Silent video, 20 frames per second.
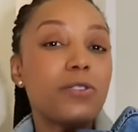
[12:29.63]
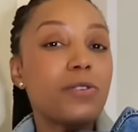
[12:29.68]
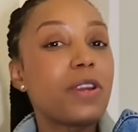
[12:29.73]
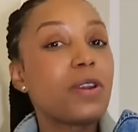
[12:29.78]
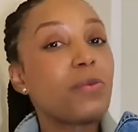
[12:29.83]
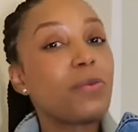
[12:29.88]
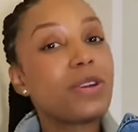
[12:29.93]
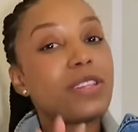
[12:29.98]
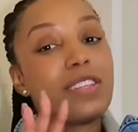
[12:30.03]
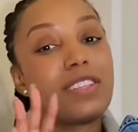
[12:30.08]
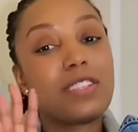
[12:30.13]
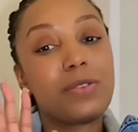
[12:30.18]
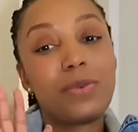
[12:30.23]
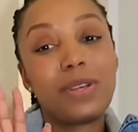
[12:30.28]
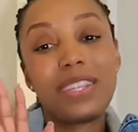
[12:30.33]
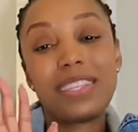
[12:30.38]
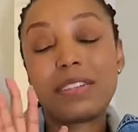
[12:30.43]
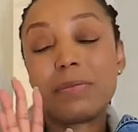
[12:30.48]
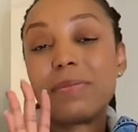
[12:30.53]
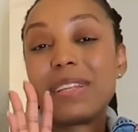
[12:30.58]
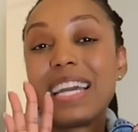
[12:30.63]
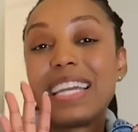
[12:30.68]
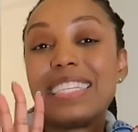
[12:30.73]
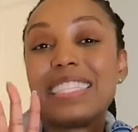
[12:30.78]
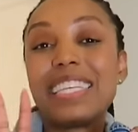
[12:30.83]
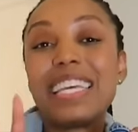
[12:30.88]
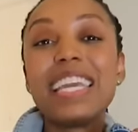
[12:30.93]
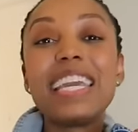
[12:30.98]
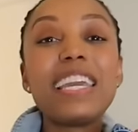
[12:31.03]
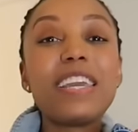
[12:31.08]
You can wear this with some
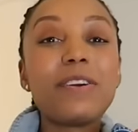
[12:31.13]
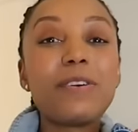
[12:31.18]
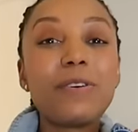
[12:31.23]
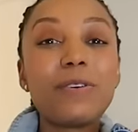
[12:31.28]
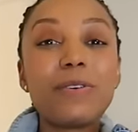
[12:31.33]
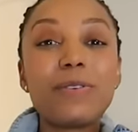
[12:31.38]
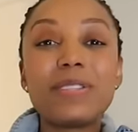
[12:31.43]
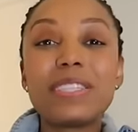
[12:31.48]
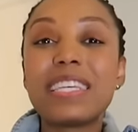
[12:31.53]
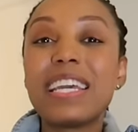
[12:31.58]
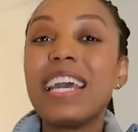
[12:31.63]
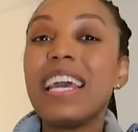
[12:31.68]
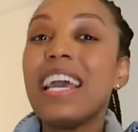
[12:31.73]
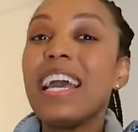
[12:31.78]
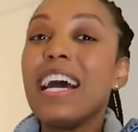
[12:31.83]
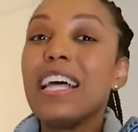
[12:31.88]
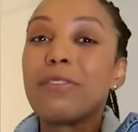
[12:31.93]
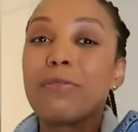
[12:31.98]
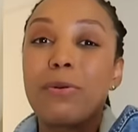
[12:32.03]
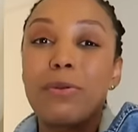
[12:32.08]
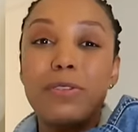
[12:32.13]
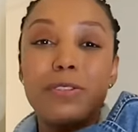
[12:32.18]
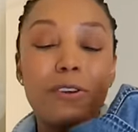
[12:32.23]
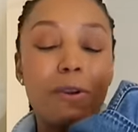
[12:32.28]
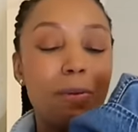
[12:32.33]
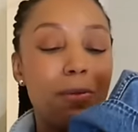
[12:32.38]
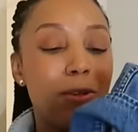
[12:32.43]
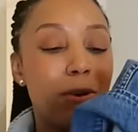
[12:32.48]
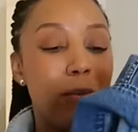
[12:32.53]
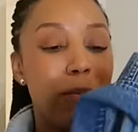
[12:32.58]
nice heels. Throw this
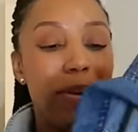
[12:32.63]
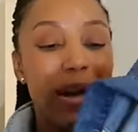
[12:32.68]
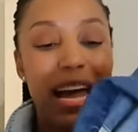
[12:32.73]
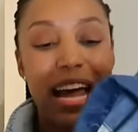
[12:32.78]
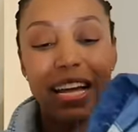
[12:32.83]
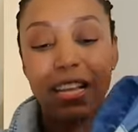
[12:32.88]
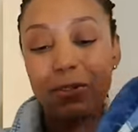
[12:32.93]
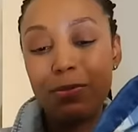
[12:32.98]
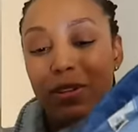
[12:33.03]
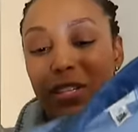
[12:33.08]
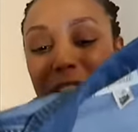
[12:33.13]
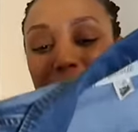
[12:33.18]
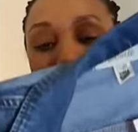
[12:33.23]
on with your bag. You can